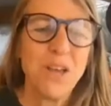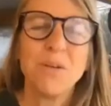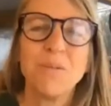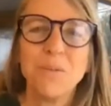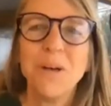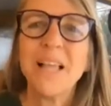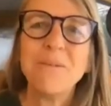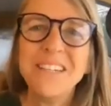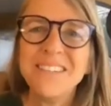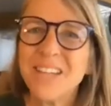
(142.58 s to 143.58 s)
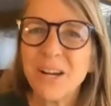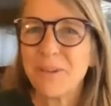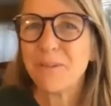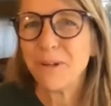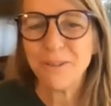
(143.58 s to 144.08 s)
well, I want to start
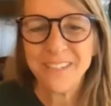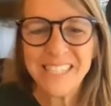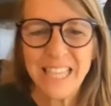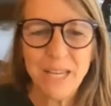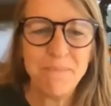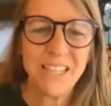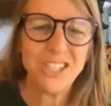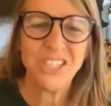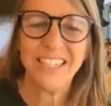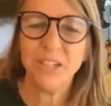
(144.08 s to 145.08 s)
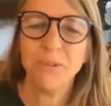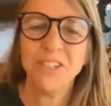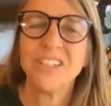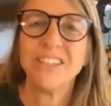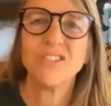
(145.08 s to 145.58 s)
with Rotary's theme this year,
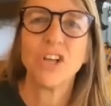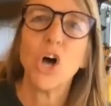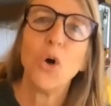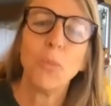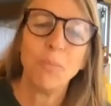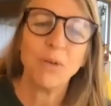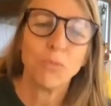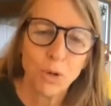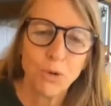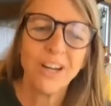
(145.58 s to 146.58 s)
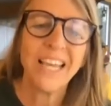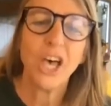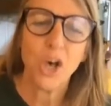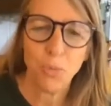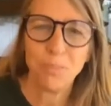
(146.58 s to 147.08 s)
which is Rotary
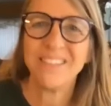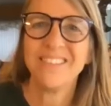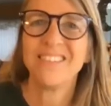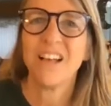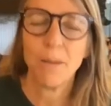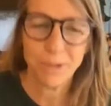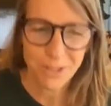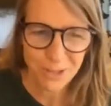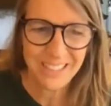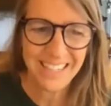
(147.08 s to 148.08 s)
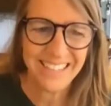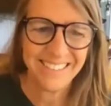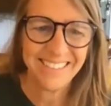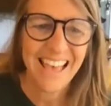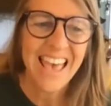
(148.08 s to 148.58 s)
Opens
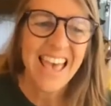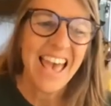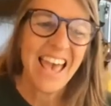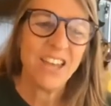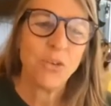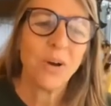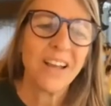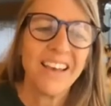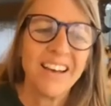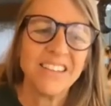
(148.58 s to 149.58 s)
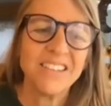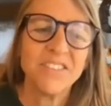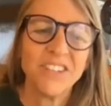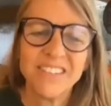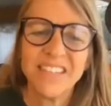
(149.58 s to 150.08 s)
Opportunities. And working on
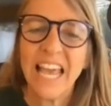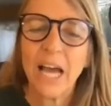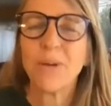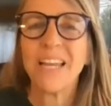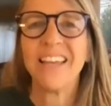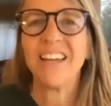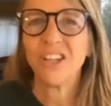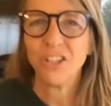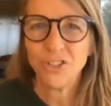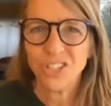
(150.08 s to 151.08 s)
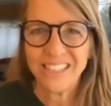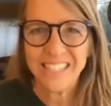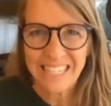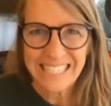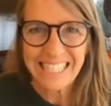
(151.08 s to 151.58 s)
diversity, equity, and inclusion
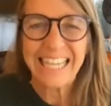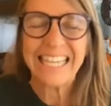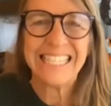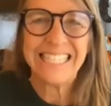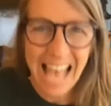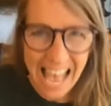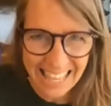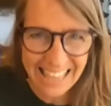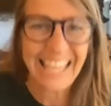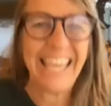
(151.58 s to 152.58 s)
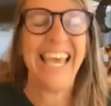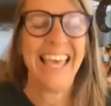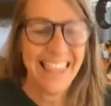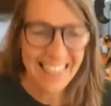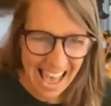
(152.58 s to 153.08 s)
does exactly
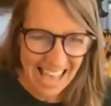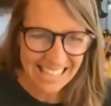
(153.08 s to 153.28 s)
that.